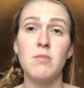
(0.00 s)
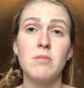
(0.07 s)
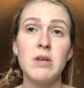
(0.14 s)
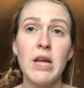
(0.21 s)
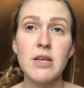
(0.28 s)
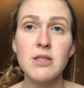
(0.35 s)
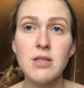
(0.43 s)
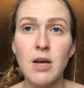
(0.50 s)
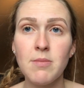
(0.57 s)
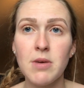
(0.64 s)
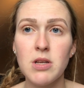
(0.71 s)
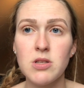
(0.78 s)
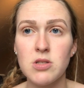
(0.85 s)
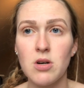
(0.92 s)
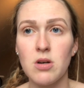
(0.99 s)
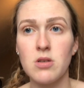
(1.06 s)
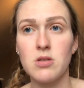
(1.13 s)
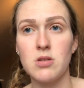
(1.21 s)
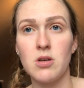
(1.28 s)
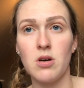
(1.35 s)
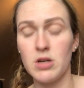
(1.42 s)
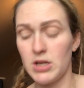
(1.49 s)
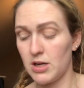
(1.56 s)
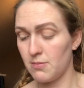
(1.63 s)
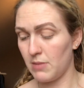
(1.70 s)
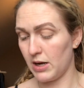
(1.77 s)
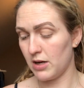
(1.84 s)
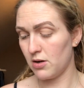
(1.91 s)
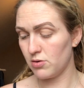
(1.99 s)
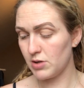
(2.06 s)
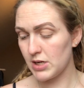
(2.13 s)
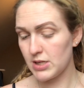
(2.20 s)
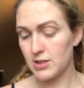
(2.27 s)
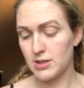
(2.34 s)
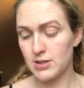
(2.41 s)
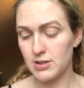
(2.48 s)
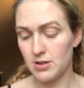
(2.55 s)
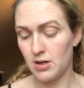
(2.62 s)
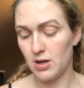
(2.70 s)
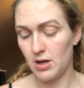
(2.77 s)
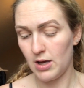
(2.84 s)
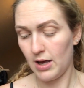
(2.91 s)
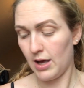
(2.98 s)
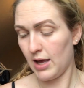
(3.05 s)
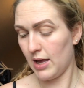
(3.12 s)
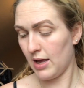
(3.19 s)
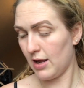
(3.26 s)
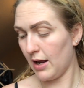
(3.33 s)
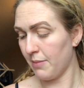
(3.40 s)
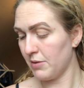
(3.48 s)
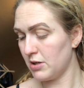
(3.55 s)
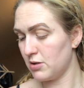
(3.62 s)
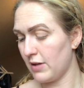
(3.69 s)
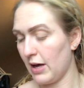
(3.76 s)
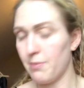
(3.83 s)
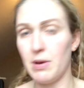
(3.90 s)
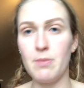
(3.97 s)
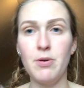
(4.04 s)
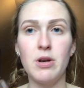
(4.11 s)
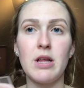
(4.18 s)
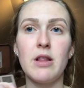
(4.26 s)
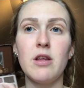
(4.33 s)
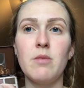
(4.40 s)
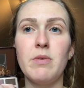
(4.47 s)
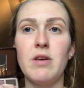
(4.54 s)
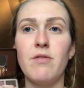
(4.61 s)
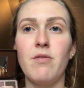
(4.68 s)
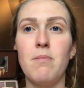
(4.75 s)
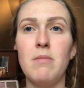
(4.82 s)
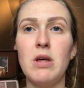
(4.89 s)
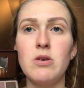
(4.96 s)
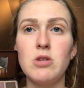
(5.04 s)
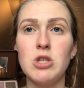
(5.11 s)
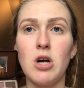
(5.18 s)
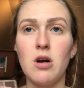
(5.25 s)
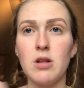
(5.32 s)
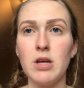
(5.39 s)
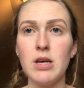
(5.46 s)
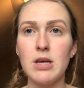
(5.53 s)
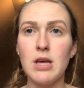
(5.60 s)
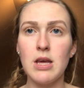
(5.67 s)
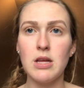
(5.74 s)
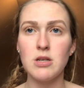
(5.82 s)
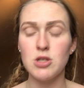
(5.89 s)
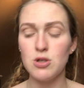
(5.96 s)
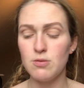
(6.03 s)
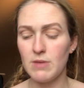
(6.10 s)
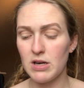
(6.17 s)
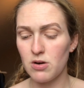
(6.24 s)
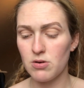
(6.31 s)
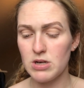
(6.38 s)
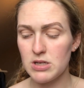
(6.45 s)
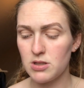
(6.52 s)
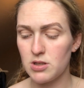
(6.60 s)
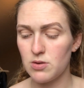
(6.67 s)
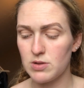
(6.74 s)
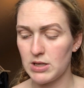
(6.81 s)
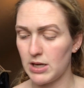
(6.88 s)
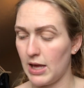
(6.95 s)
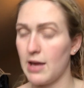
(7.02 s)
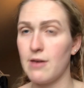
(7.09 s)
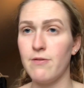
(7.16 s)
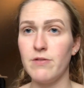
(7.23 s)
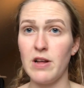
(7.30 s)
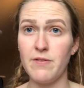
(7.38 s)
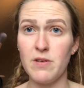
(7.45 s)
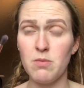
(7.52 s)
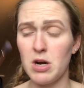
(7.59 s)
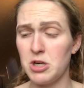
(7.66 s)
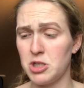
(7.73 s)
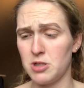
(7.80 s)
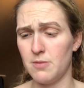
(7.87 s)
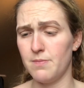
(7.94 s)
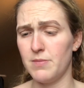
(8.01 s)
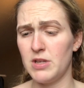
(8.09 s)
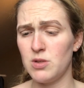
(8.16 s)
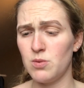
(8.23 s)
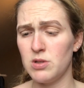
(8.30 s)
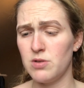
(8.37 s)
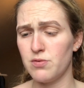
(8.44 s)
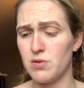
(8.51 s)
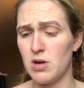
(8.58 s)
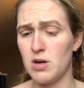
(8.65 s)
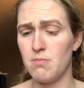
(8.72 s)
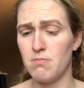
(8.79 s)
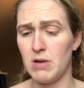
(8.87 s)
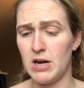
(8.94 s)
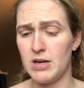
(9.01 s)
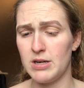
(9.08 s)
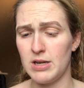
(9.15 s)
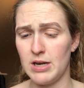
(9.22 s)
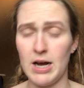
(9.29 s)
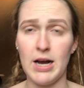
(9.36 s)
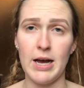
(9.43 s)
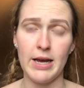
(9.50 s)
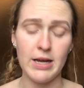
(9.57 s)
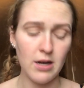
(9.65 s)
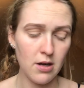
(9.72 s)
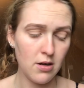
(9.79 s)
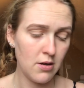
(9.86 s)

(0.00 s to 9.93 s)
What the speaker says: next, I'm going to start darkening my crease, and I'm going to do that by putting a little bit of milk chocolate into my crease using a fluffy brush. This one's from Bond and Hide.